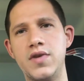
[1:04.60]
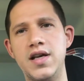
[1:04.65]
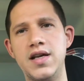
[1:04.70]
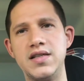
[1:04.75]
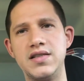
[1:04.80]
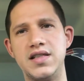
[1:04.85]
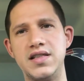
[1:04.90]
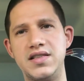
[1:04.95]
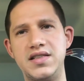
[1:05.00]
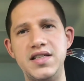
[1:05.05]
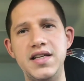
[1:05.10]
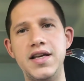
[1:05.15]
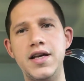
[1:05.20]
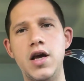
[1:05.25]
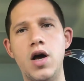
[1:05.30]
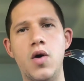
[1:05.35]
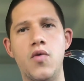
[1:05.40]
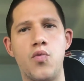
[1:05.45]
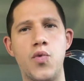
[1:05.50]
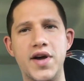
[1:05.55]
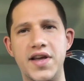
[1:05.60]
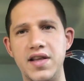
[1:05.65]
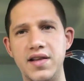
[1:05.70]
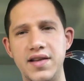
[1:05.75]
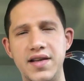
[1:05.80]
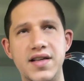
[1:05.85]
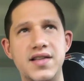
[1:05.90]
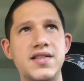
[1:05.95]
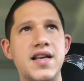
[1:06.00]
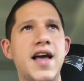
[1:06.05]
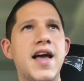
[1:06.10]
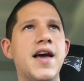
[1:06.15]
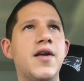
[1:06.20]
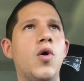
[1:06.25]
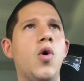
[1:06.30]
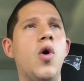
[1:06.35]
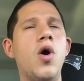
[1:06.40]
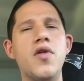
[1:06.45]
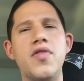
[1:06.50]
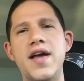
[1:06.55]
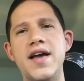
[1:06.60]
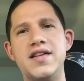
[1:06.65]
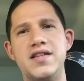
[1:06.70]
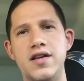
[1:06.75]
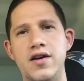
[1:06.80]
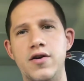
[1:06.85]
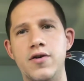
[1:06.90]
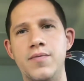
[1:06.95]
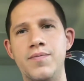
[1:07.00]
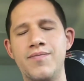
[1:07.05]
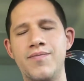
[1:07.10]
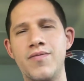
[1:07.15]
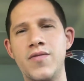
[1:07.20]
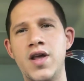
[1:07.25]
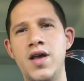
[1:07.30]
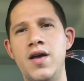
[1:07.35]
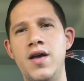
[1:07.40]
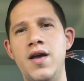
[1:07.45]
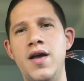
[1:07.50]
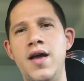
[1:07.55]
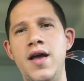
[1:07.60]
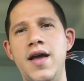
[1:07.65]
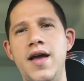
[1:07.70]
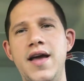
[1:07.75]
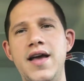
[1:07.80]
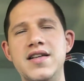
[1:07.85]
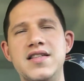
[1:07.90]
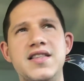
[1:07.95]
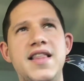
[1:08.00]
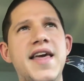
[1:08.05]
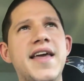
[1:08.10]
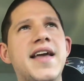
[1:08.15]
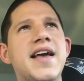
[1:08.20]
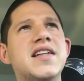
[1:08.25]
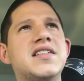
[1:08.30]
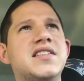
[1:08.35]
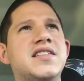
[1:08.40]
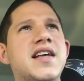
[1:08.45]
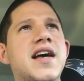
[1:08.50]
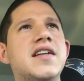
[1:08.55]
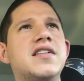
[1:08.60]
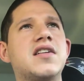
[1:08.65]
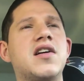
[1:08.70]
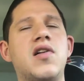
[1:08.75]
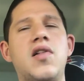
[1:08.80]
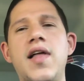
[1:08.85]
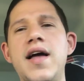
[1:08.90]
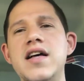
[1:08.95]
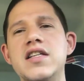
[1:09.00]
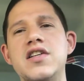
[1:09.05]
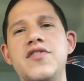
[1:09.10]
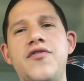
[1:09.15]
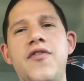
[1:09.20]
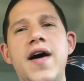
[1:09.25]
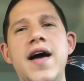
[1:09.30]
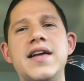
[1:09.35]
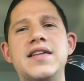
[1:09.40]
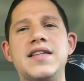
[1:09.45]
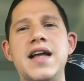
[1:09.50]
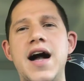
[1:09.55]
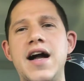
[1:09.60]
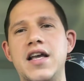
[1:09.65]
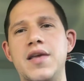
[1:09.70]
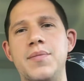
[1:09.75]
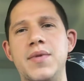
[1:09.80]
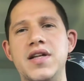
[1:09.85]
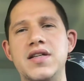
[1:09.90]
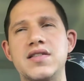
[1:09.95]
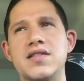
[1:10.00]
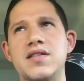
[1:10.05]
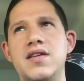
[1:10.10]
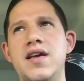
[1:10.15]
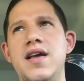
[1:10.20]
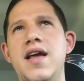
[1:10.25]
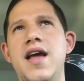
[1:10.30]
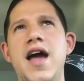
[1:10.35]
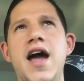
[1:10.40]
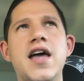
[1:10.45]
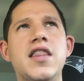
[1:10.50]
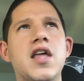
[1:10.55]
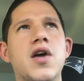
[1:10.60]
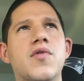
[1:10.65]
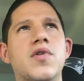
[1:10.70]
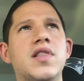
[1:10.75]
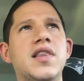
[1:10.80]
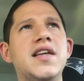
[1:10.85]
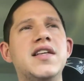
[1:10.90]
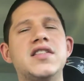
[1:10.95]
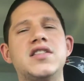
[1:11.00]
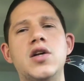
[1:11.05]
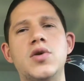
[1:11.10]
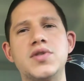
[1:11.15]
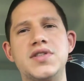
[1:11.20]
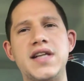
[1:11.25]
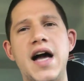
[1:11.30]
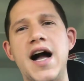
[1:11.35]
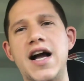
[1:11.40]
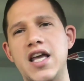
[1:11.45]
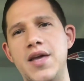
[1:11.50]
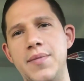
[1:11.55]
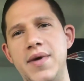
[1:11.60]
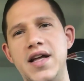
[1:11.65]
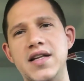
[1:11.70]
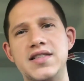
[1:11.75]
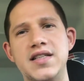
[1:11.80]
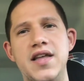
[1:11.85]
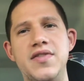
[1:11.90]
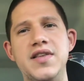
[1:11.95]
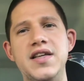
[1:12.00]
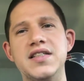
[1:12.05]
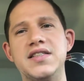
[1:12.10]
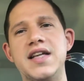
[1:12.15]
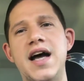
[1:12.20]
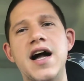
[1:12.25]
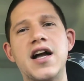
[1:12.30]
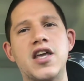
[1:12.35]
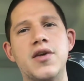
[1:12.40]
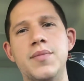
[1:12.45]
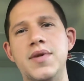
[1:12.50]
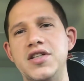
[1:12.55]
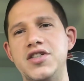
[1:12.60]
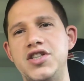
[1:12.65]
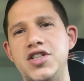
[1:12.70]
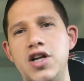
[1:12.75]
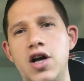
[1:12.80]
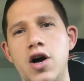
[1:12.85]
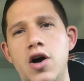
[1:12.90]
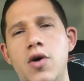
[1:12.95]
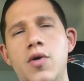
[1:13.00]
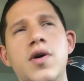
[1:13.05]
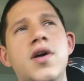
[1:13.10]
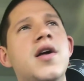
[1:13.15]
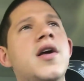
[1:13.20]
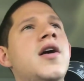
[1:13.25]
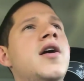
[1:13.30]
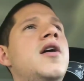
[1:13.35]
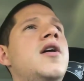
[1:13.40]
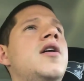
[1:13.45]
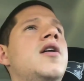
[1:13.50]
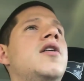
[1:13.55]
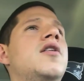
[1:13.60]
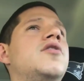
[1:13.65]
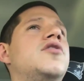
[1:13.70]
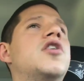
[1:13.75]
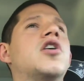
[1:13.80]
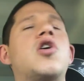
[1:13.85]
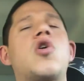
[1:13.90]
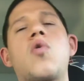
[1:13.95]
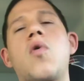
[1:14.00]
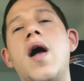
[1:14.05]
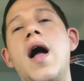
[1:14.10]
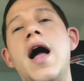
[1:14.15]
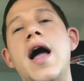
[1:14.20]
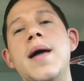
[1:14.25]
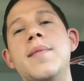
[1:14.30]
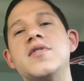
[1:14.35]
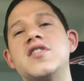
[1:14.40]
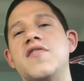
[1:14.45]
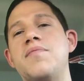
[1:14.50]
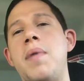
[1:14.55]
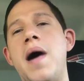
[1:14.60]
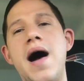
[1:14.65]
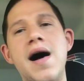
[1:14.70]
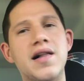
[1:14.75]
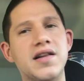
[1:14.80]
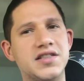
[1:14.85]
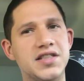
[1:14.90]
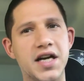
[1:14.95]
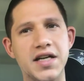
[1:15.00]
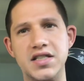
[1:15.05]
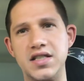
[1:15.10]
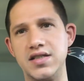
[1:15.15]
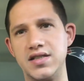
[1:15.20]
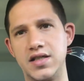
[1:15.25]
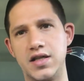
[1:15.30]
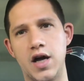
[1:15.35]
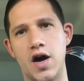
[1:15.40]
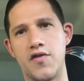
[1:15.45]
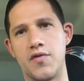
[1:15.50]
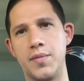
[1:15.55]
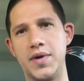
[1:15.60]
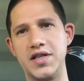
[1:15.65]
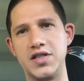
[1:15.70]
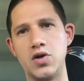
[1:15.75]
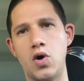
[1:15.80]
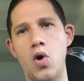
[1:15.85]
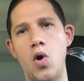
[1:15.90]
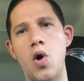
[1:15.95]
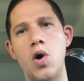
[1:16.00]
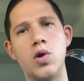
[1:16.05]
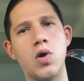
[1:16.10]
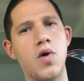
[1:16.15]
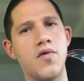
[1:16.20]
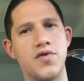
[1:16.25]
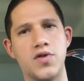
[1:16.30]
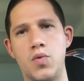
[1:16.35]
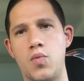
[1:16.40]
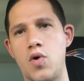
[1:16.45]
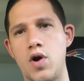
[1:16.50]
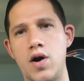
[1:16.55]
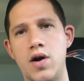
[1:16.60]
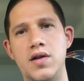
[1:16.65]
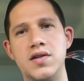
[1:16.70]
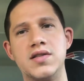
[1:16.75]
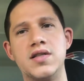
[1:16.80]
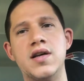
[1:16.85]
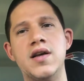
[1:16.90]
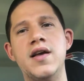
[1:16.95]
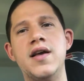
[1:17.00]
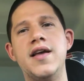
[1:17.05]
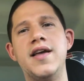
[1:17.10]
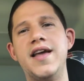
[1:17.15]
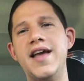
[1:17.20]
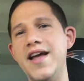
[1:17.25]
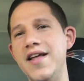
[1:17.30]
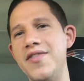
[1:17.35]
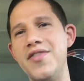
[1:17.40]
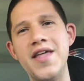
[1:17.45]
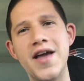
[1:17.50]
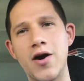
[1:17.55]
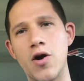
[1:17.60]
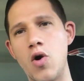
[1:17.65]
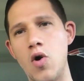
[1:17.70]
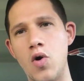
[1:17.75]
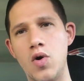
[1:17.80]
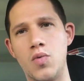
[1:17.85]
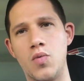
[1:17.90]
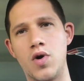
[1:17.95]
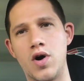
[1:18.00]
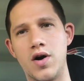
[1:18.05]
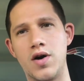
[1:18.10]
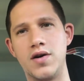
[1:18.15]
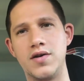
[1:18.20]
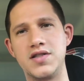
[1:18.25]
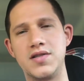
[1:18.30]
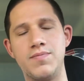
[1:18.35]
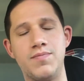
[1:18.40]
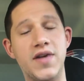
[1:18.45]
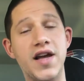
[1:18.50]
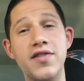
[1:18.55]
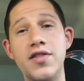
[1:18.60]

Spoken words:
is the CEO of WikiLeaks, and all they do is they get sent classified documents, and they release those documents, and these documents show the crimes of politicians and governments all over the world in their own words,